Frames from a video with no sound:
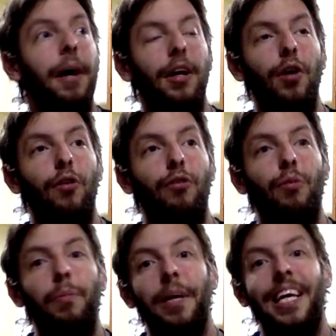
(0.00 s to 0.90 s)
Meliodas
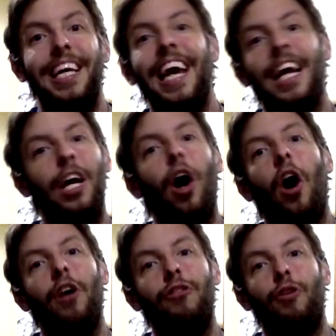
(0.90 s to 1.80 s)
would be king
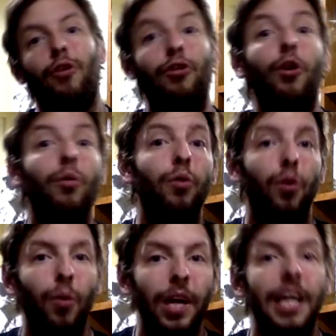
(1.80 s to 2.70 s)
consort to
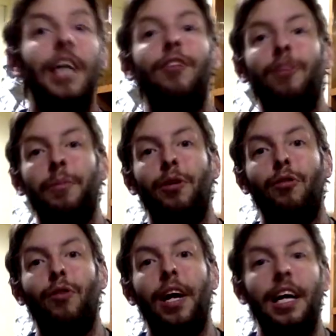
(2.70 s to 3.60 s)
the queen. Similar
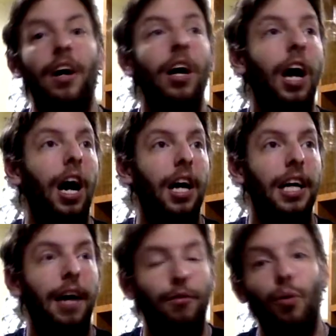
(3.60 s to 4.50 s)
to right now,
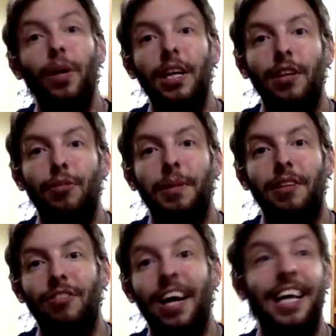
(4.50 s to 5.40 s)
you have Queen
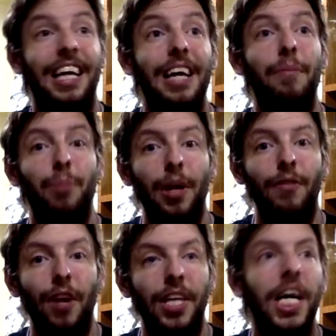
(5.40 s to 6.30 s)
Elizabeth II in
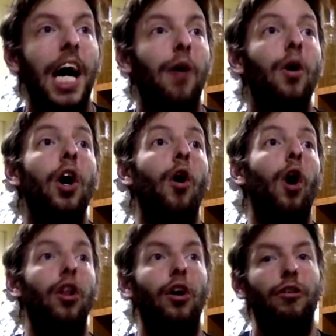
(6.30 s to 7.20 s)
Britain right now,
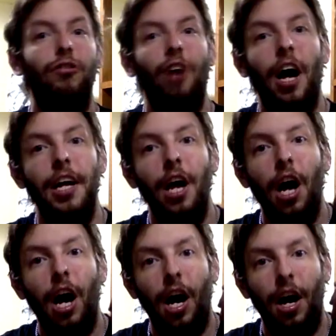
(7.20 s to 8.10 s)
alongside,
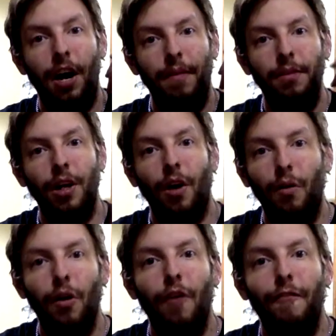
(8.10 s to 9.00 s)

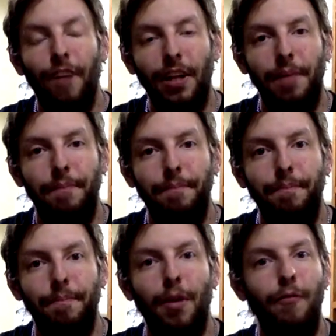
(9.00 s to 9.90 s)
Philip.
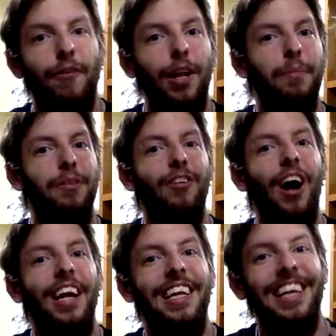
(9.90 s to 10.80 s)
Philip is
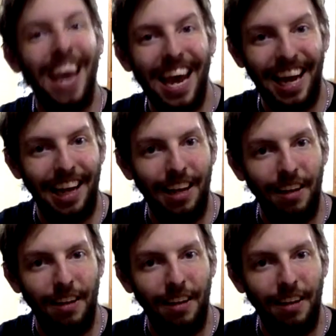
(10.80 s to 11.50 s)
not king.